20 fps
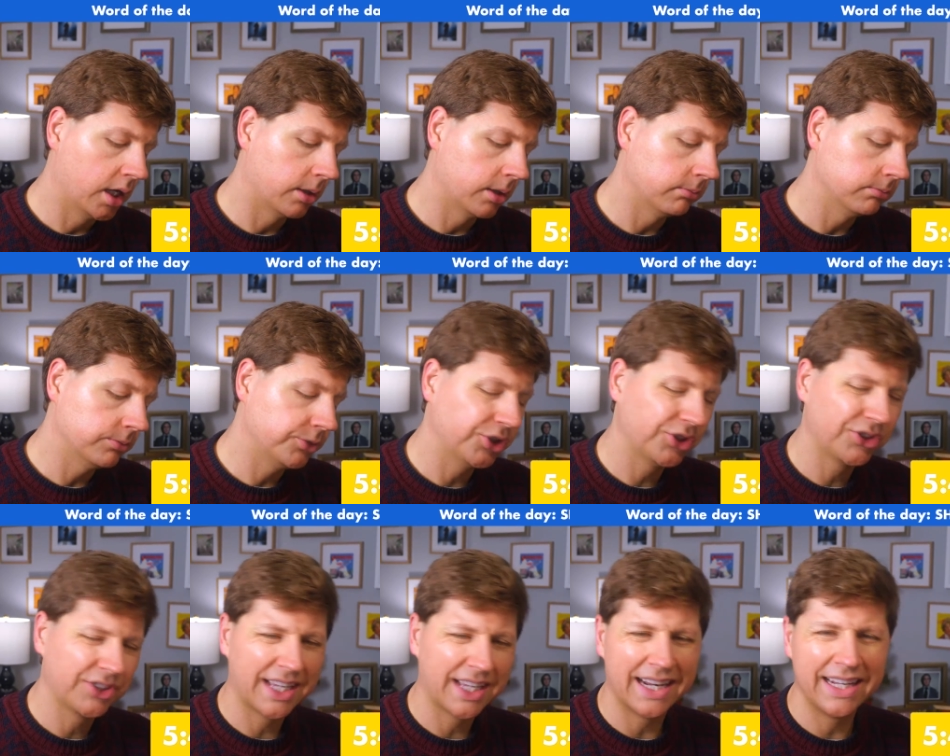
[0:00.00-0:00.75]

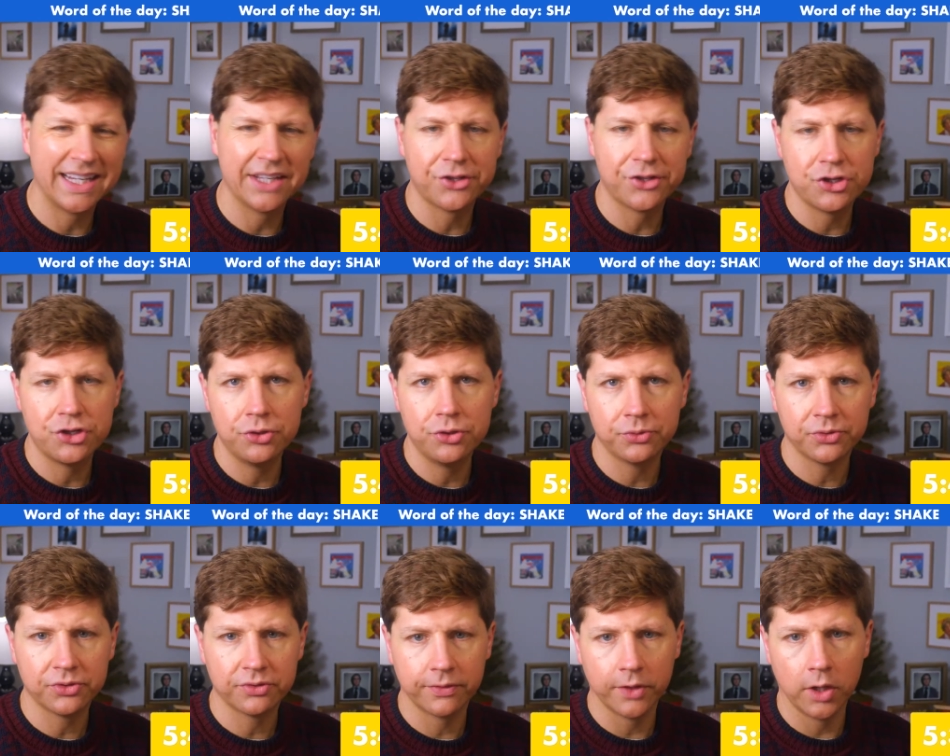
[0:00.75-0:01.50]
Just to kind of get the
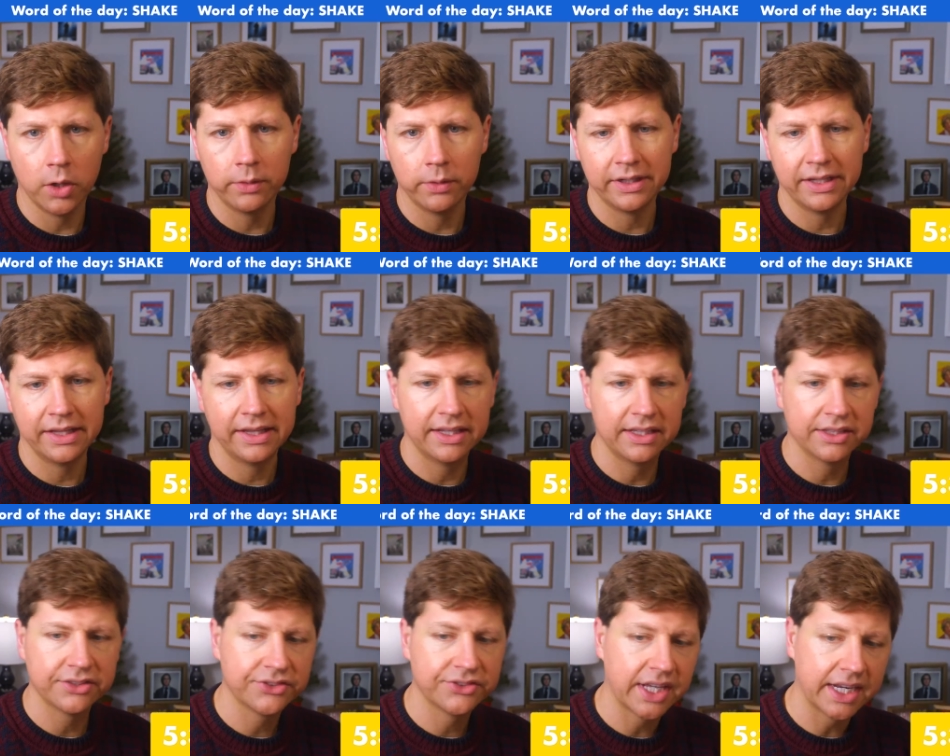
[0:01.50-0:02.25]
juices flowing, and
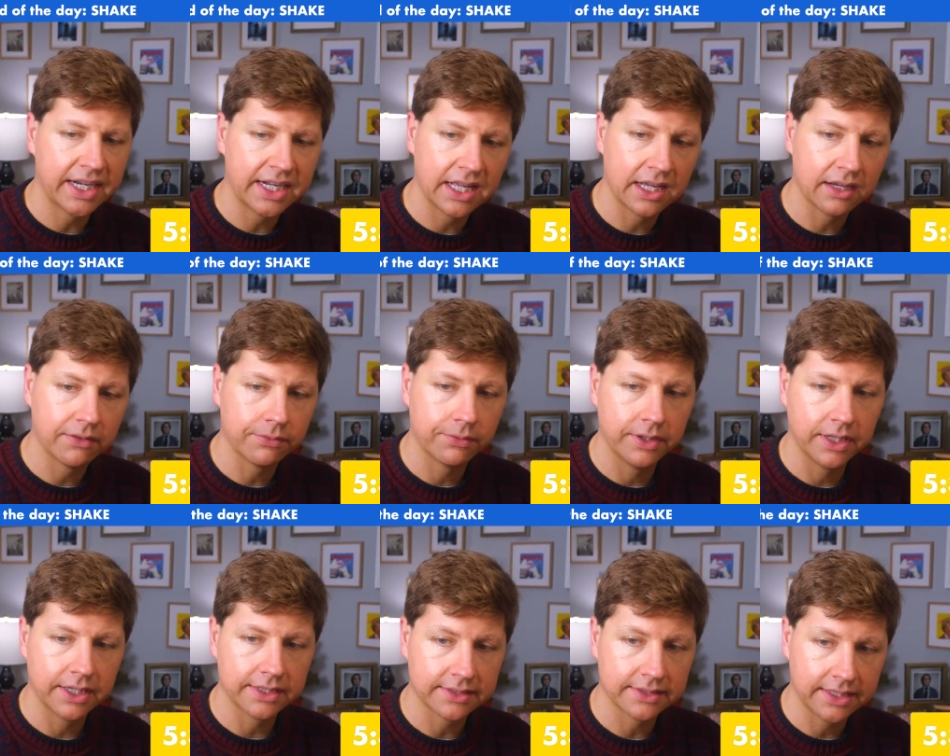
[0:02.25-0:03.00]
then the second half
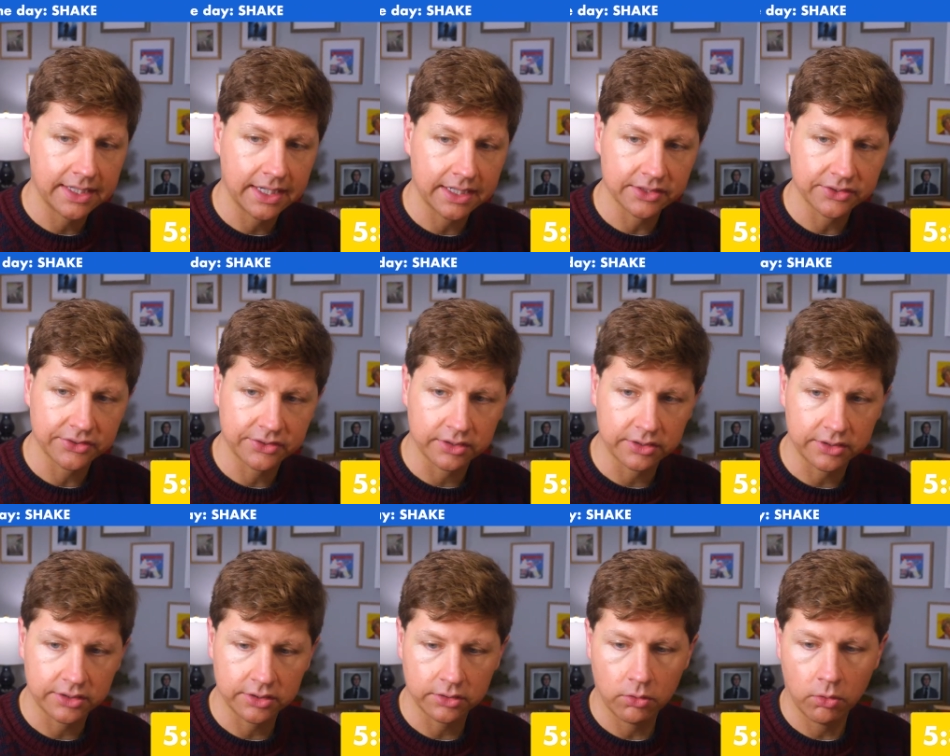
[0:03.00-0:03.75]
we like to kind of
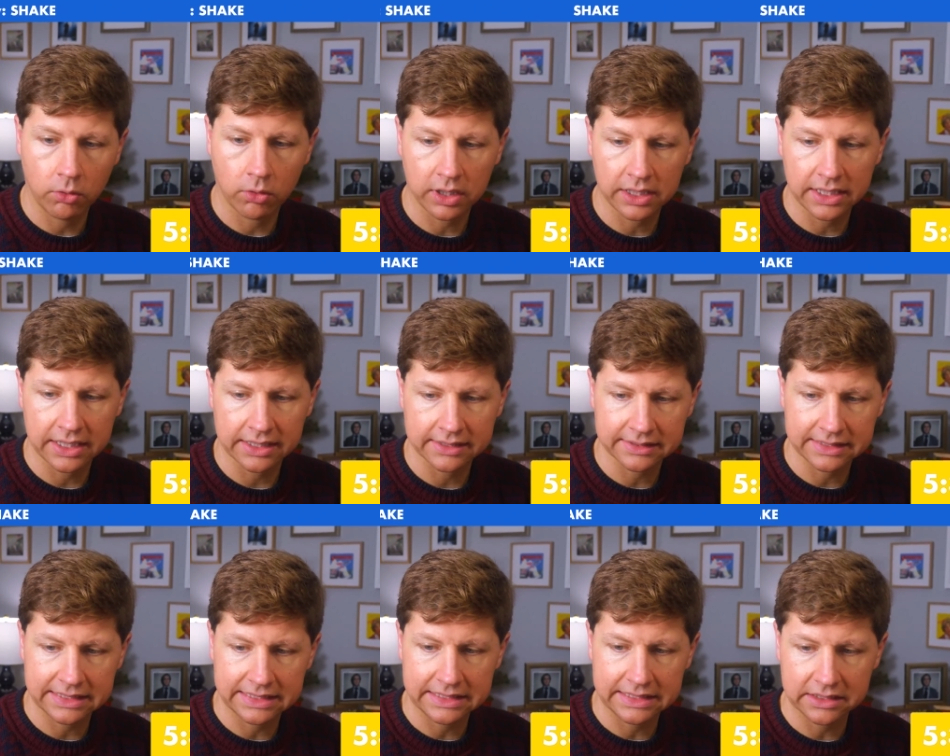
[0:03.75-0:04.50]
start to organize
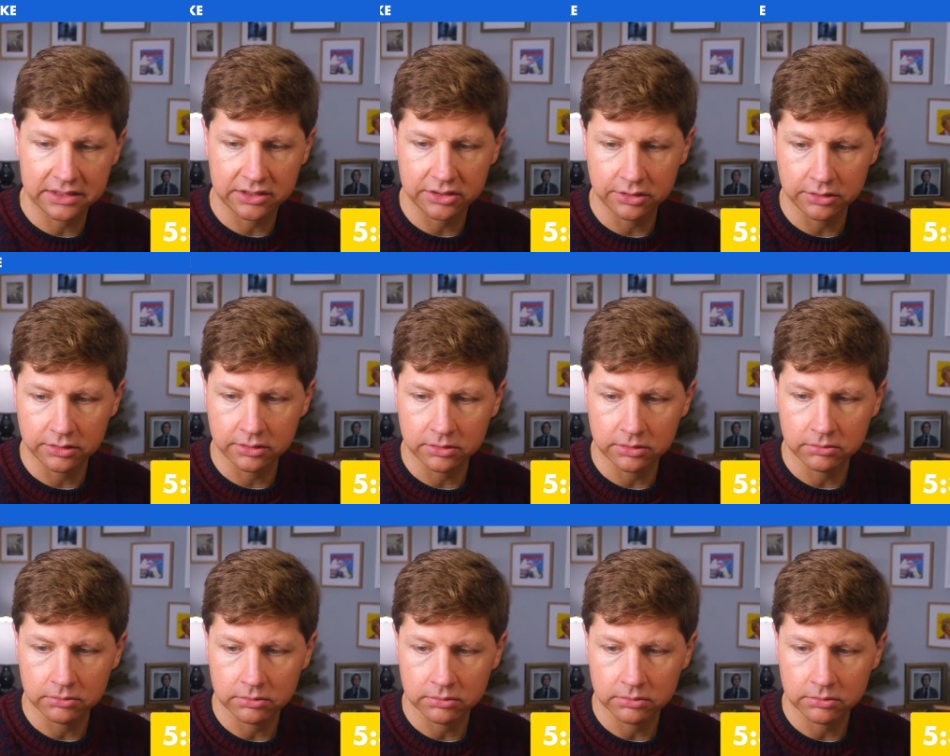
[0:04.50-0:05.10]
it into